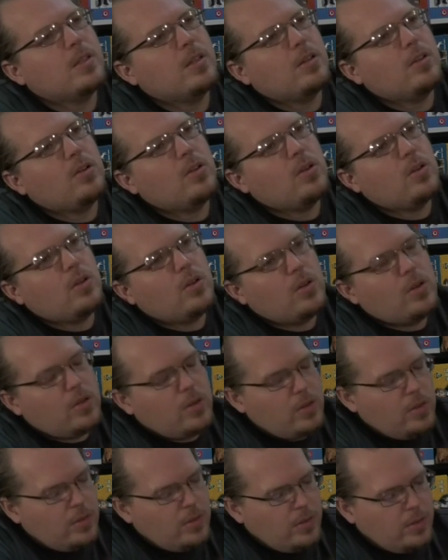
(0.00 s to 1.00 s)

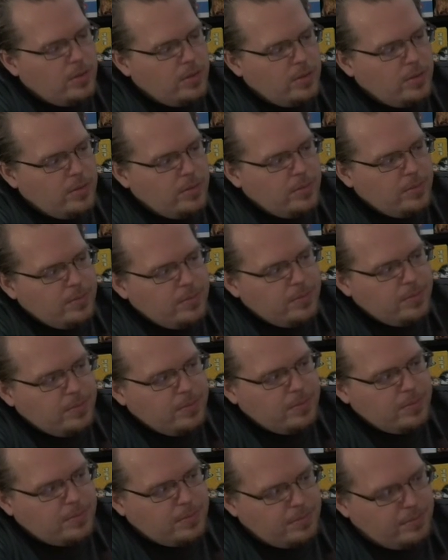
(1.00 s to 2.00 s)

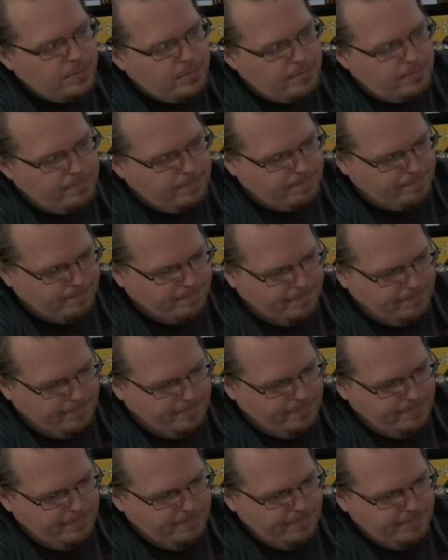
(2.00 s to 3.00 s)

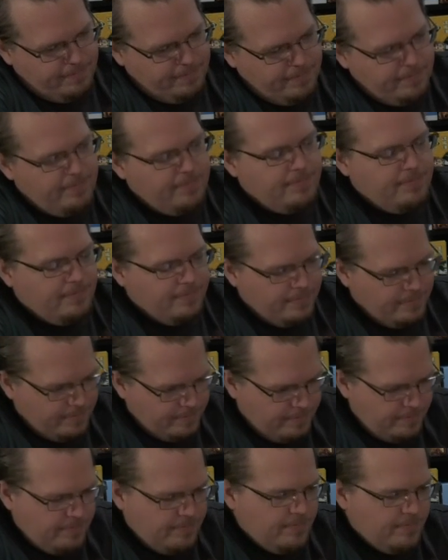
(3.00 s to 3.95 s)
The person shown says nothing.